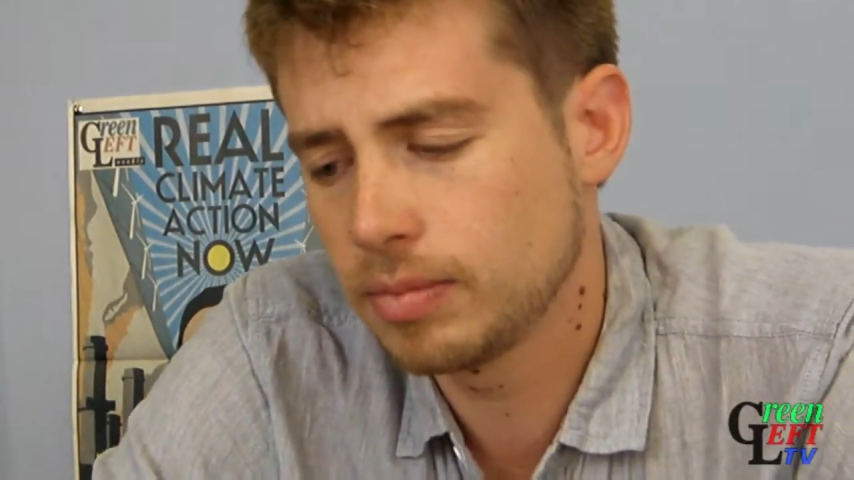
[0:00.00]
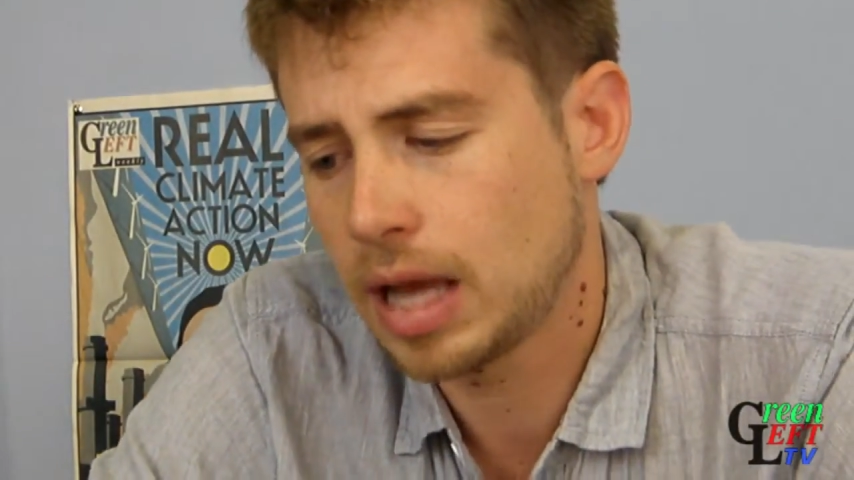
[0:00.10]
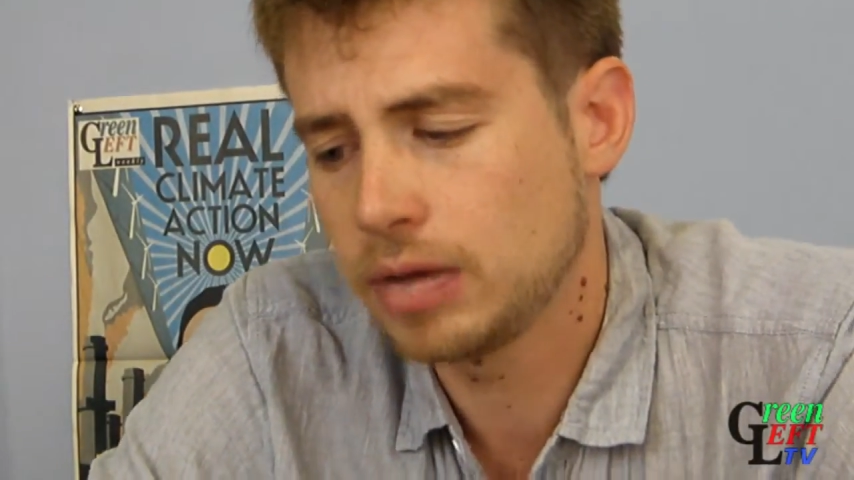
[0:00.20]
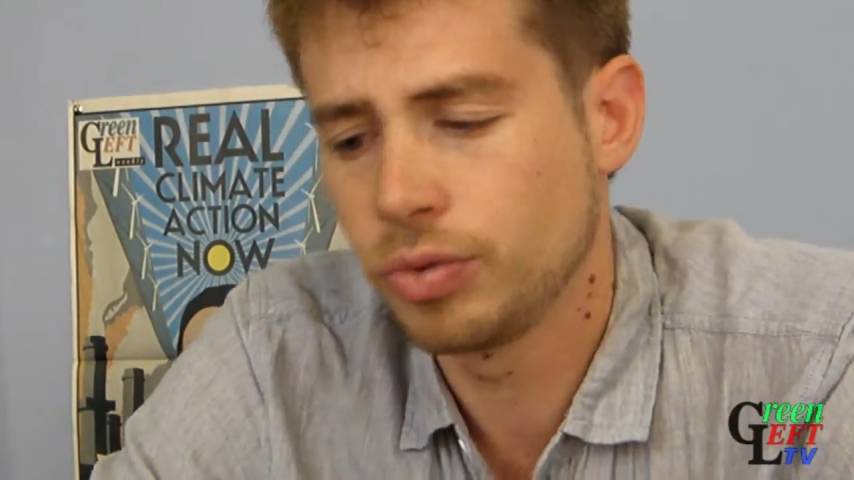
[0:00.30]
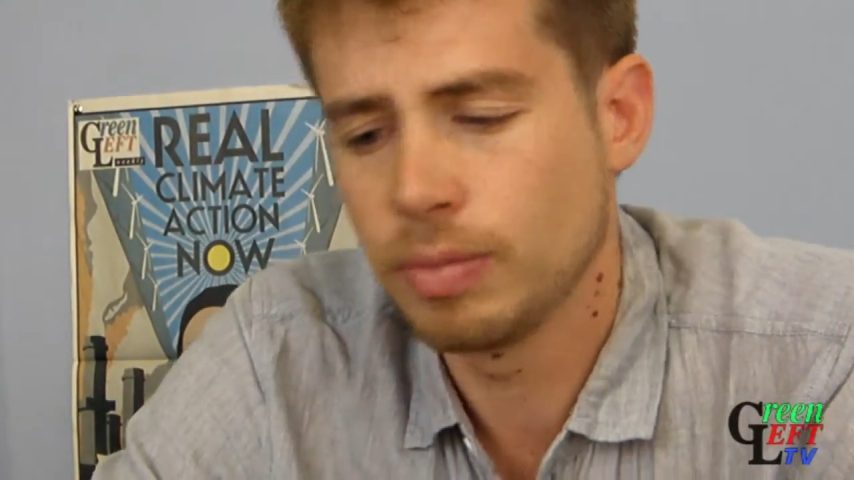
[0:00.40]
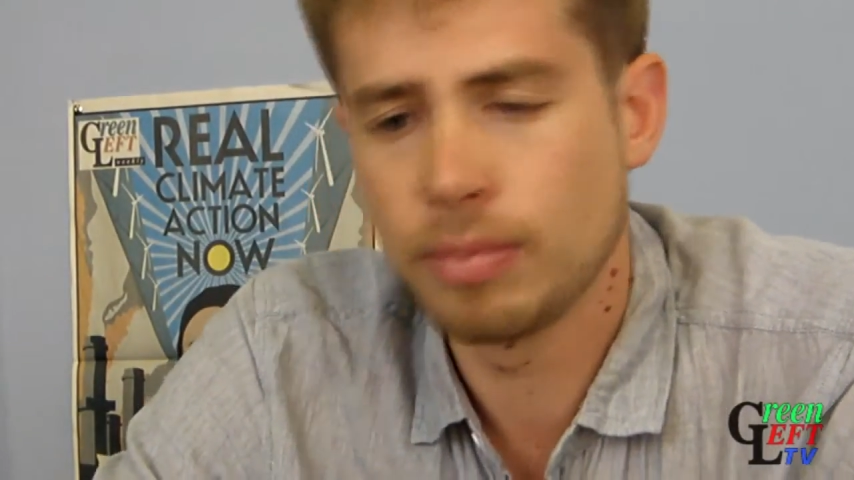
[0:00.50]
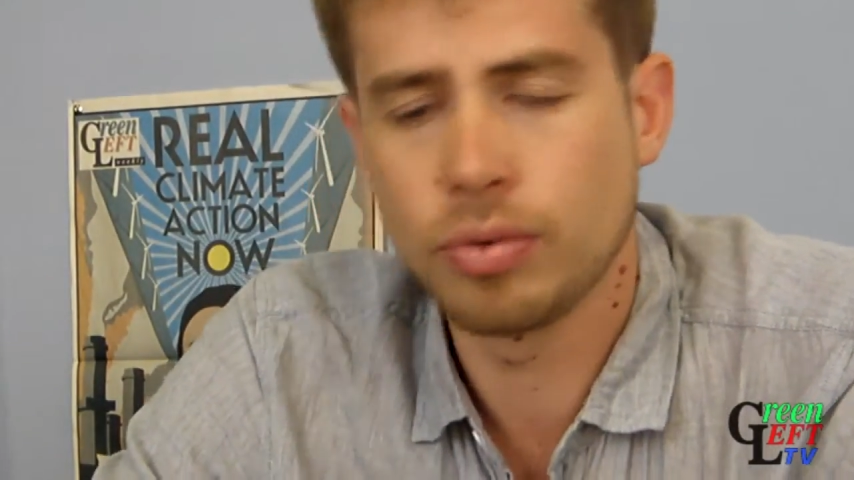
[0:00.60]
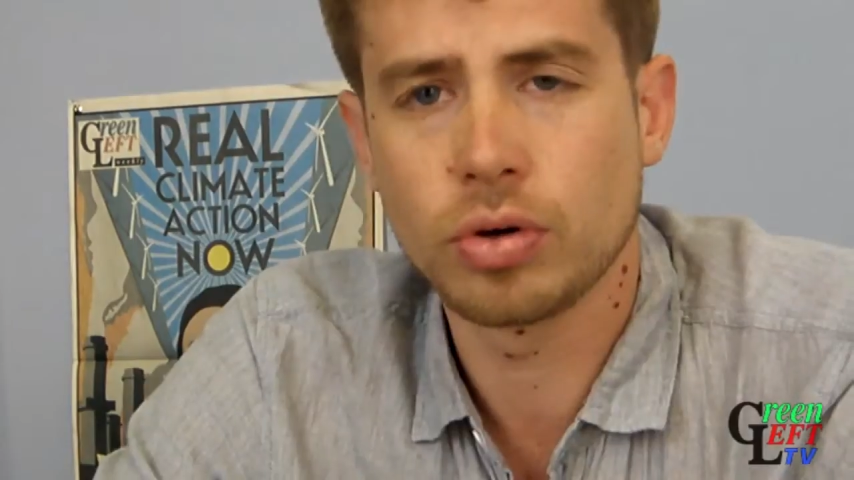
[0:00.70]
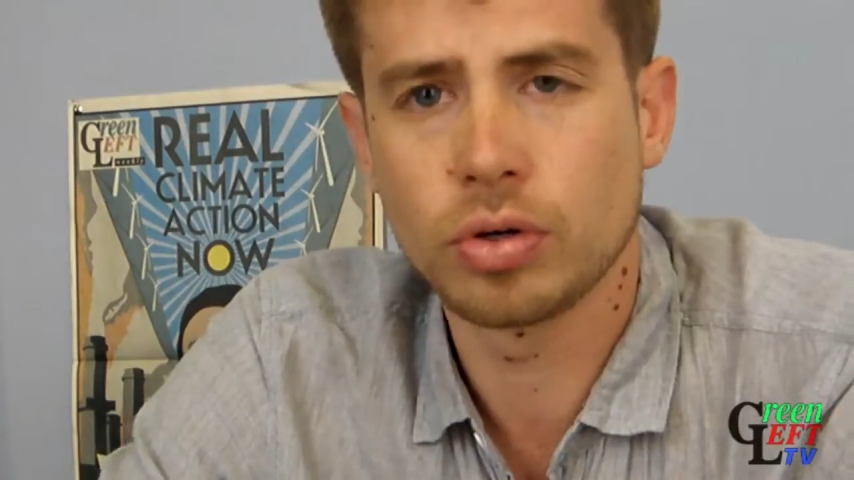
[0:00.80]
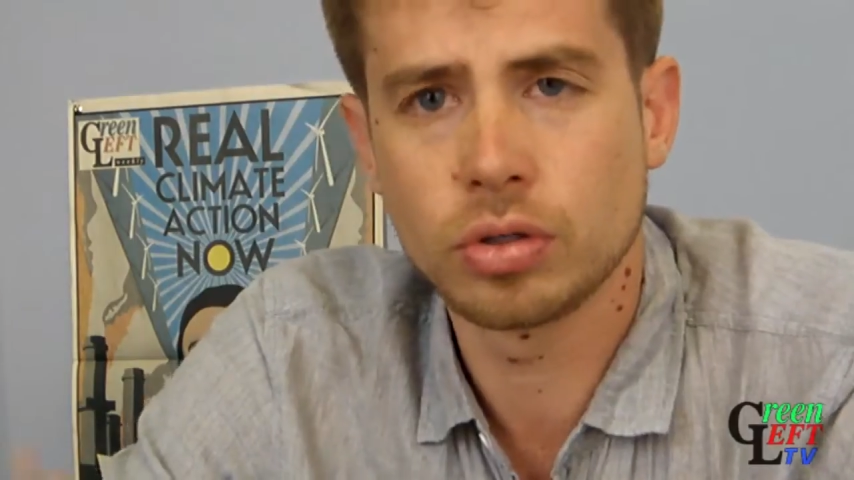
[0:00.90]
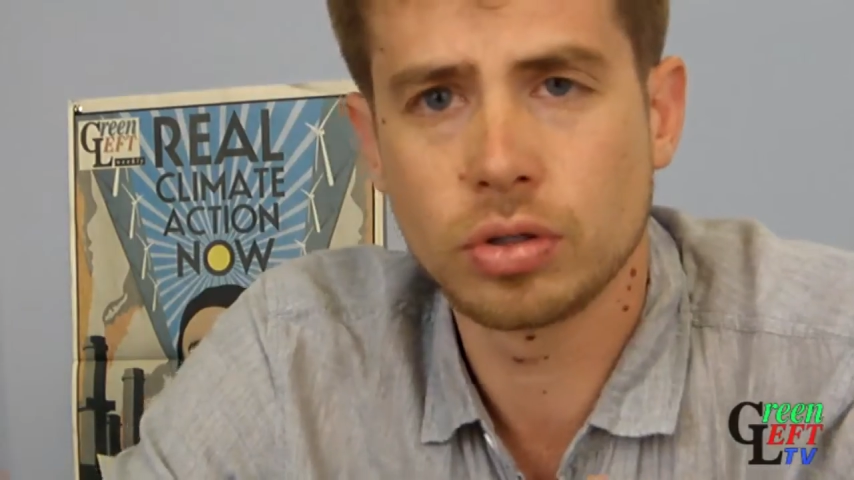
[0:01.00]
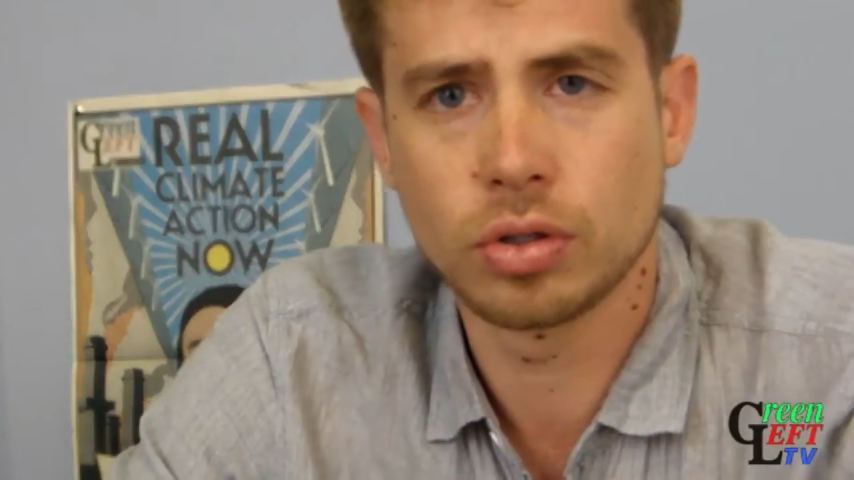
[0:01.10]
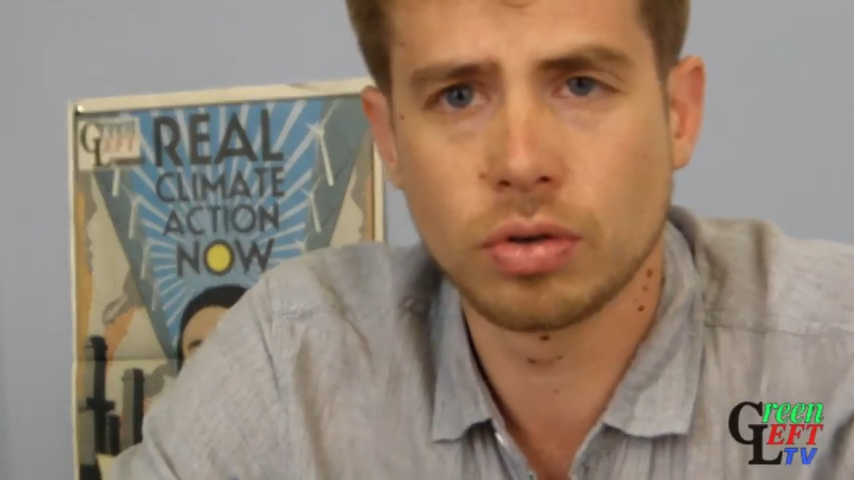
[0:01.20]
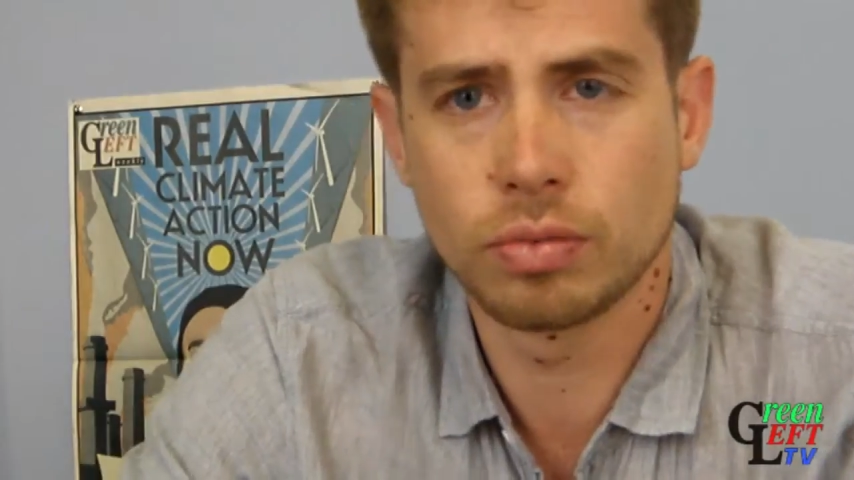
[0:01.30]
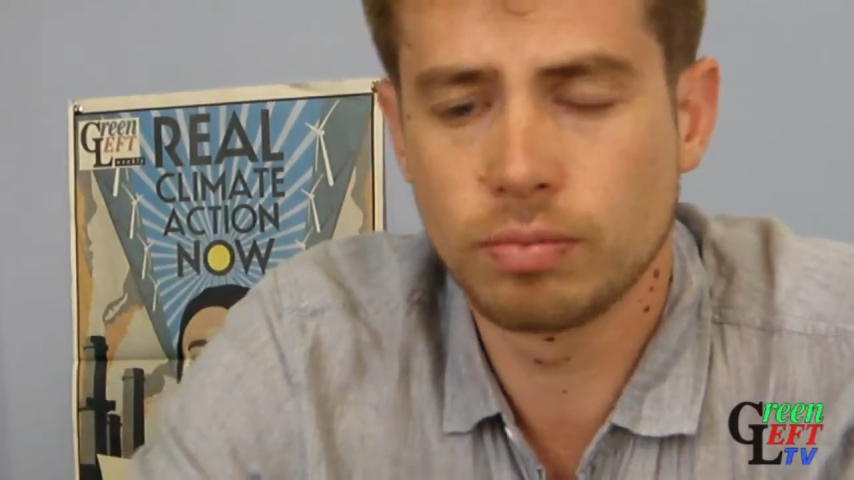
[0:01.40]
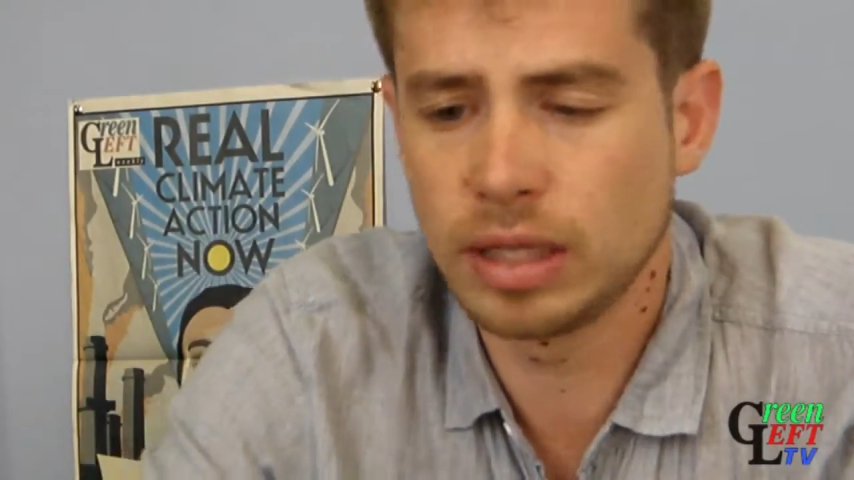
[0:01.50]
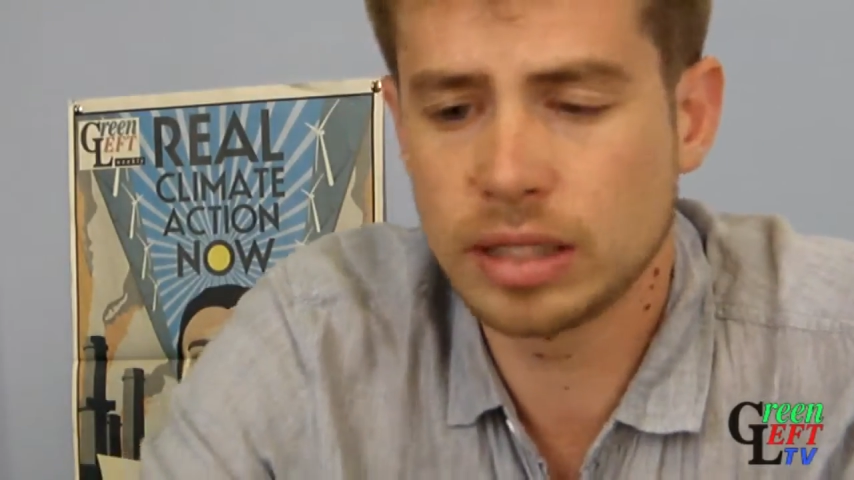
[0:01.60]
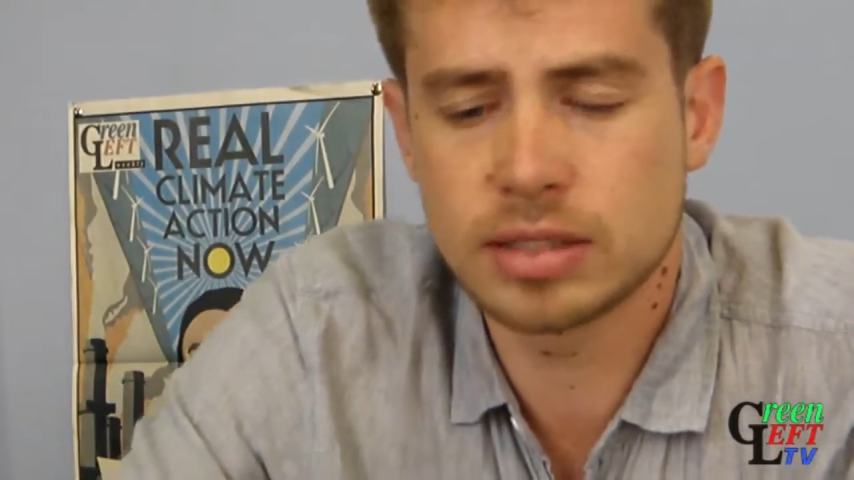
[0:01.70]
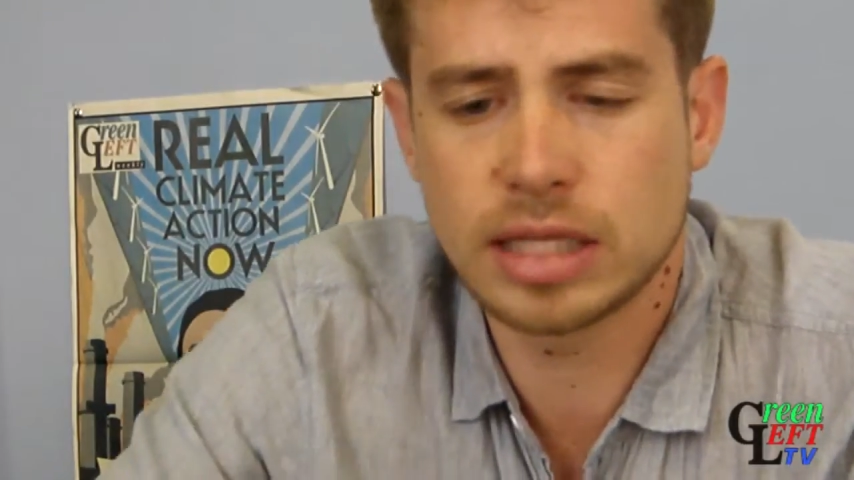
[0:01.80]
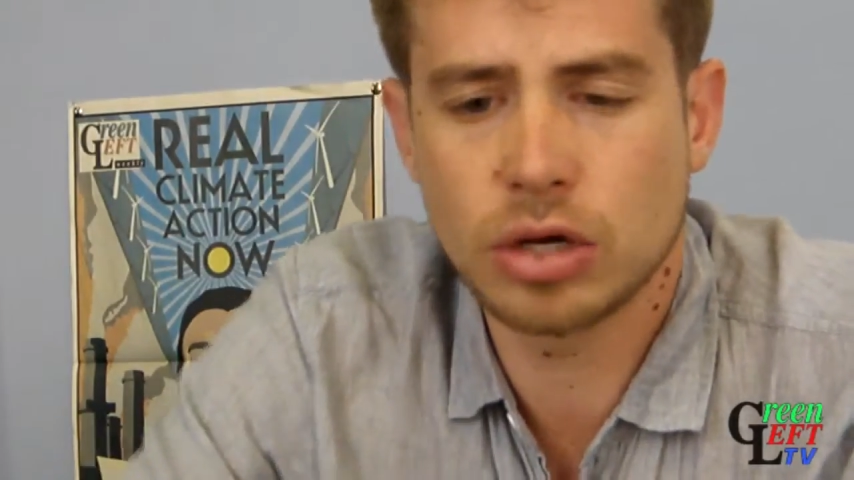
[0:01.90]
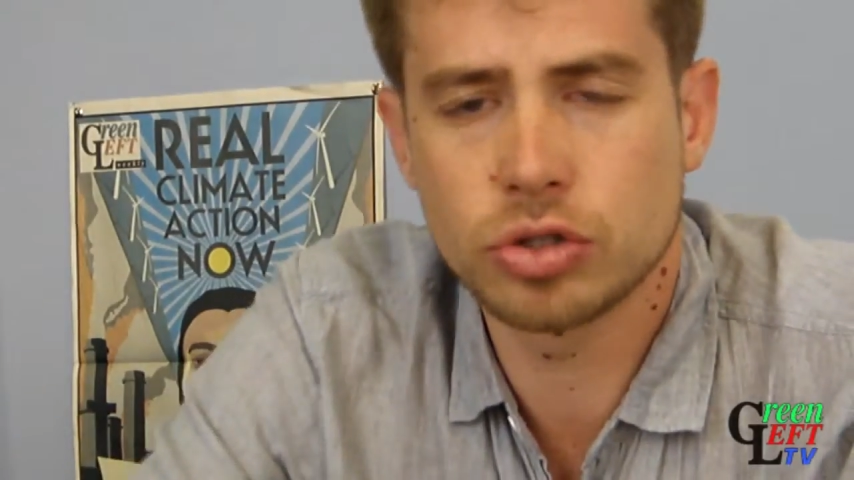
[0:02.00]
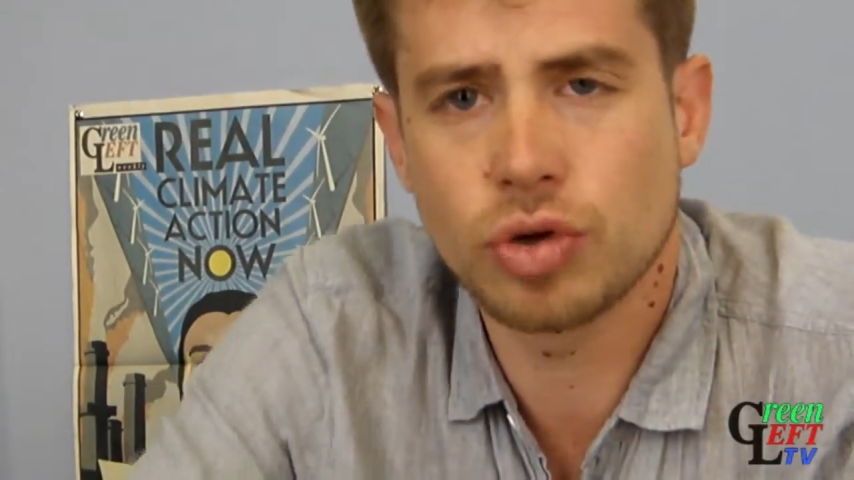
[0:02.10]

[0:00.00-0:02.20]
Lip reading: I remember, being scared